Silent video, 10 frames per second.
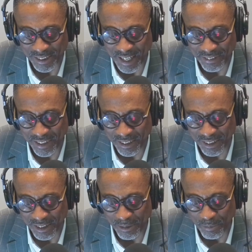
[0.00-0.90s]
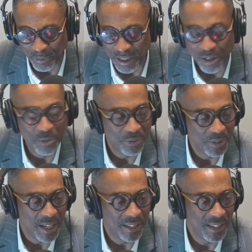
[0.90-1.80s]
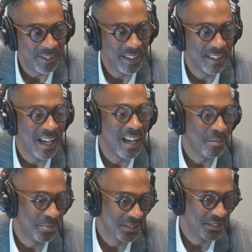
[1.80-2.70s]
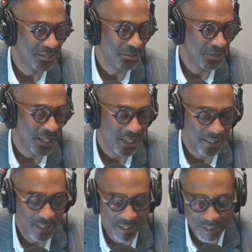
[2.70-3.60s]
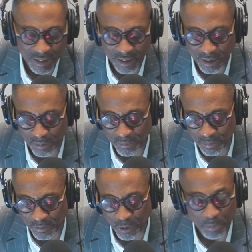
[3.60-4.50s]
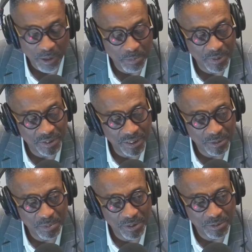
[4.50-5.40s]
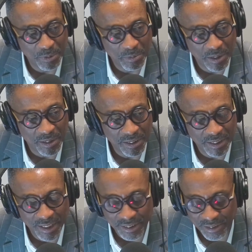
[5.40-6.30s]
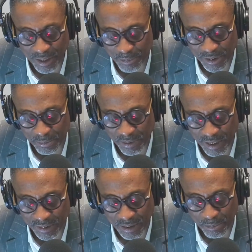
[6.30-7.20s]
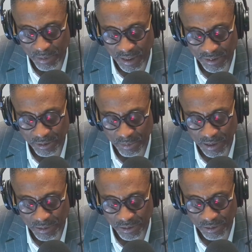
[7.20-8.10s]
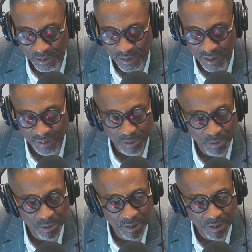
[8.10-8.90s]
I think um, we go through that, and I think God puts us through that. Um, for a purpose and the place where we are today. So I'm just blessed. I'm blessed to be able to do the things I'm doing